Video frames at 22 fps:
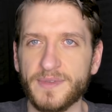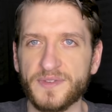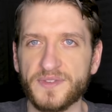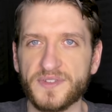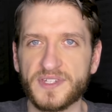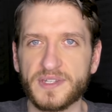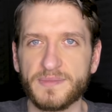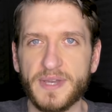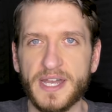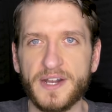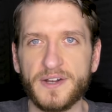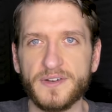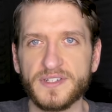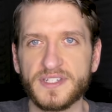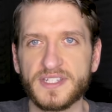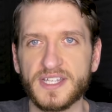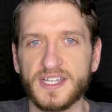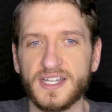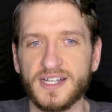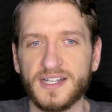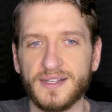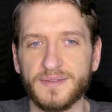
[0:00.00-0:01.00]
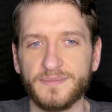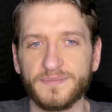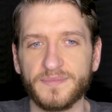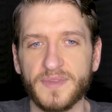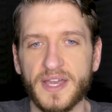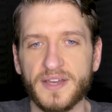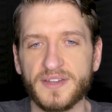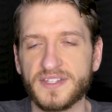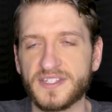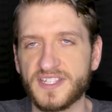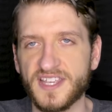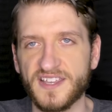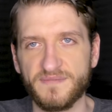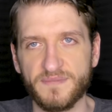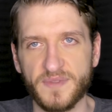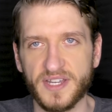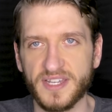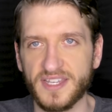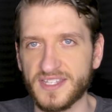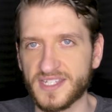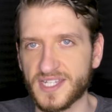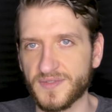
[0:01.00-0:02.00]
It was about um, how to save
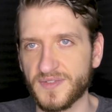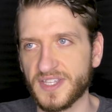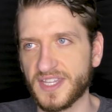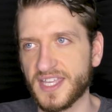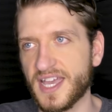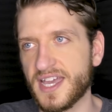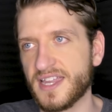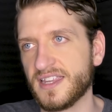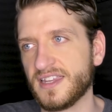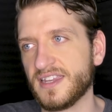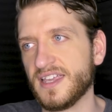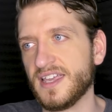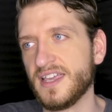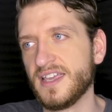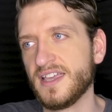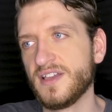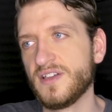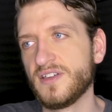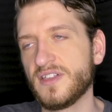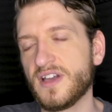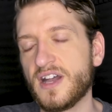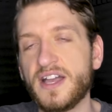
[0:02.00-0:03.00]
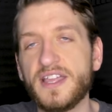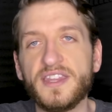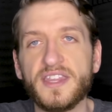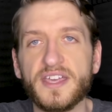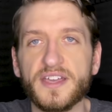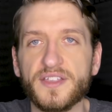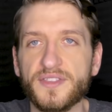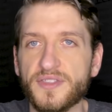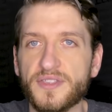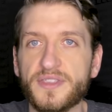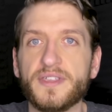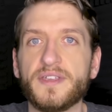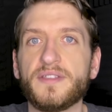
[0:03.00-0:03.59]
money and stuff like that, and and the,